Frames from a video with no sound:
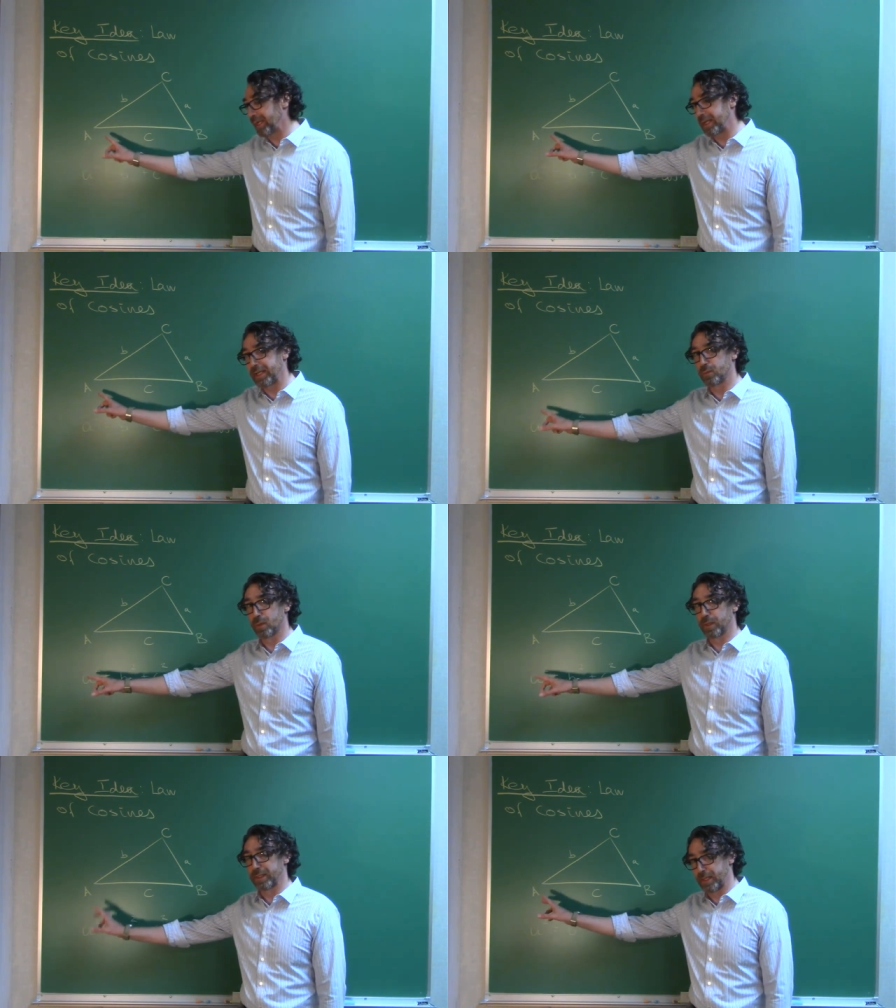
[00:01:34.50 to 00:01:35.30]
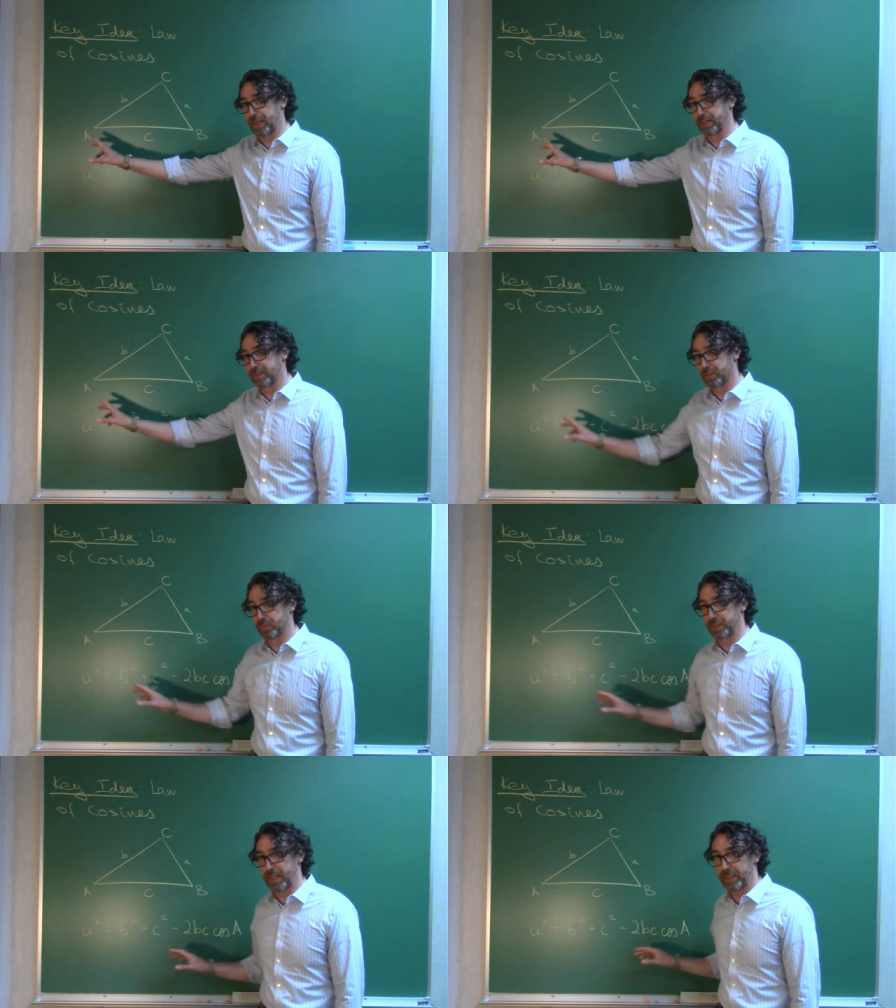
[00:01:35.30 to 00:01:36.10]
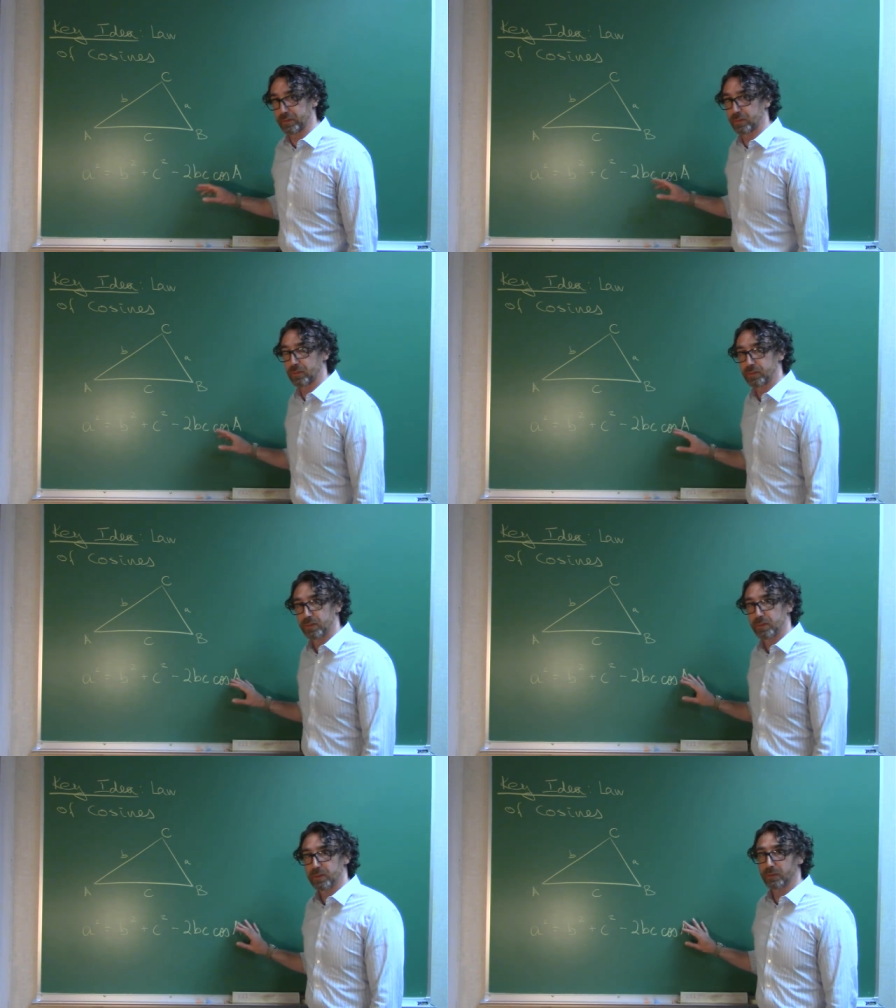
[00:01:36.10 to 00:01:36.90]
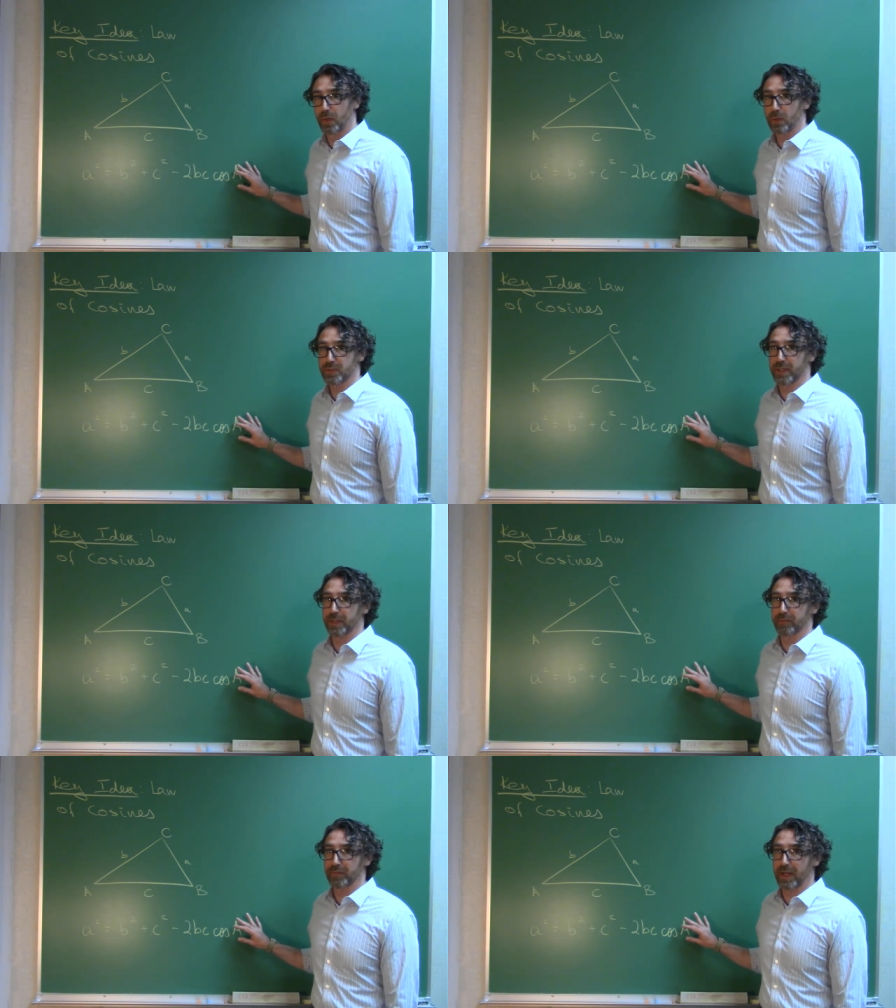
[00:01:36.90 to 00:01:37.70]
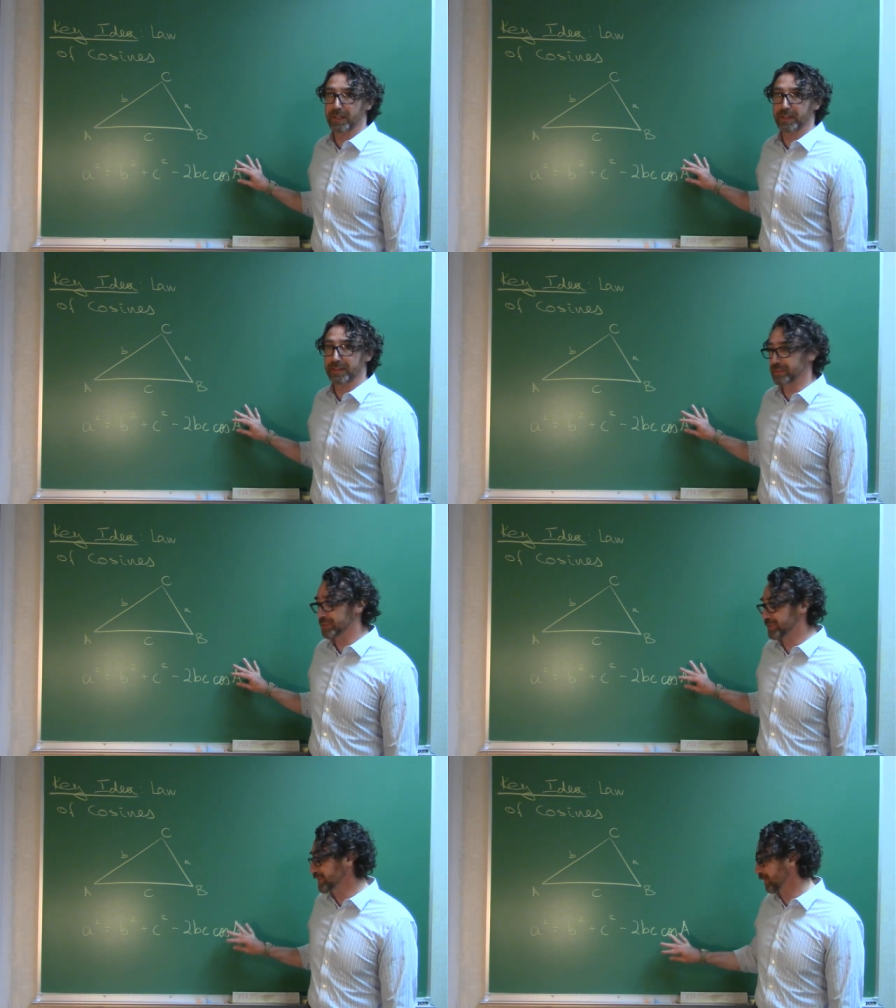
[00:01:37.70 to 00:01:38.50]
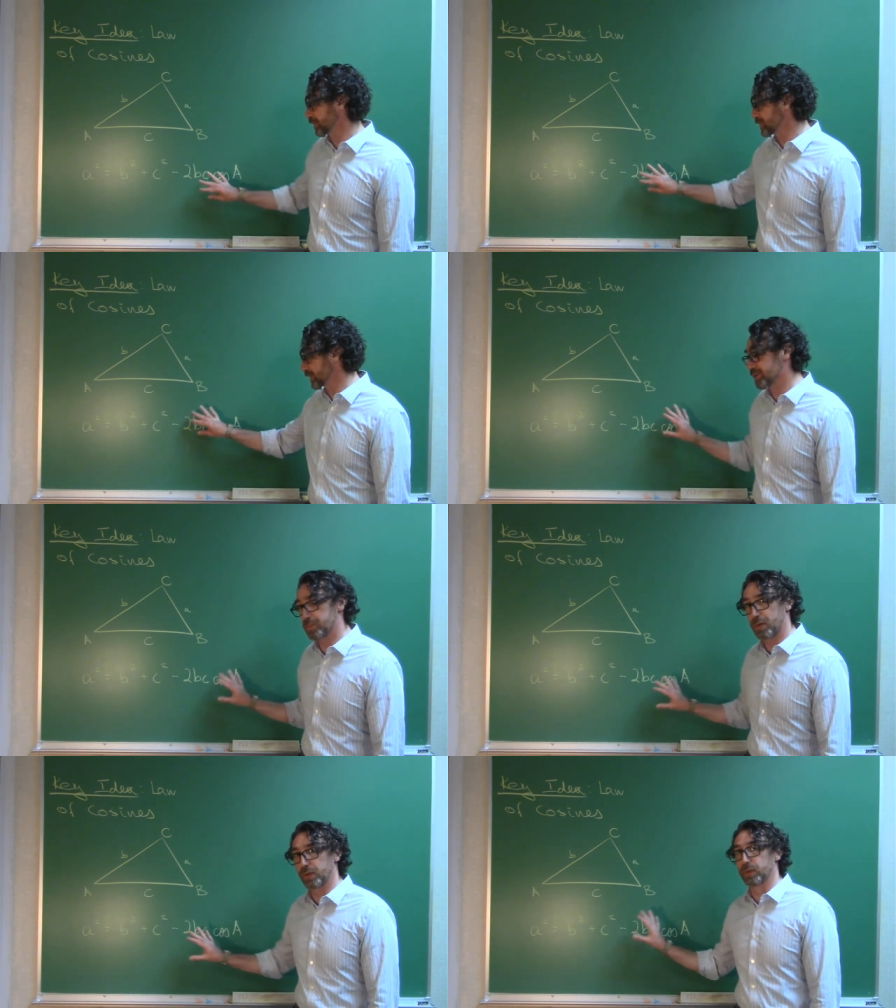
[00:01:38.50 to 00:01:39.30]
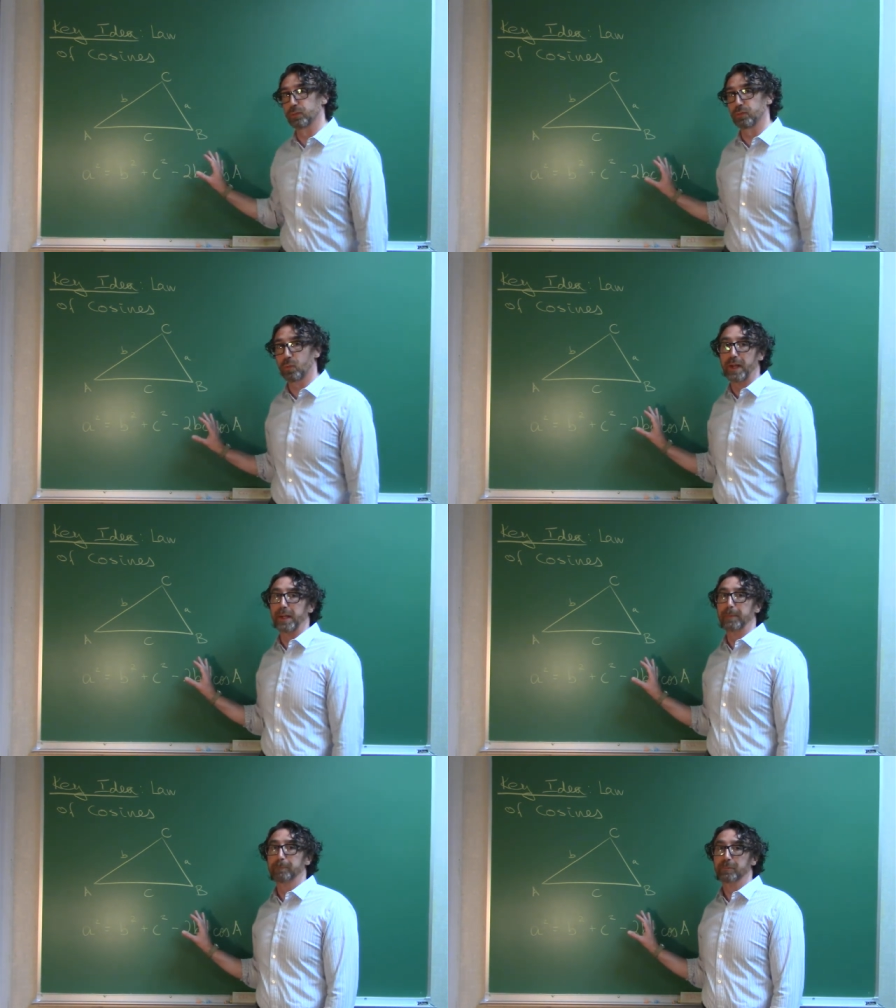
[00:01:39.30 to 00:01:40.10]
A were a 90 degree angle, cosine of 90 is 0, so this part goes away.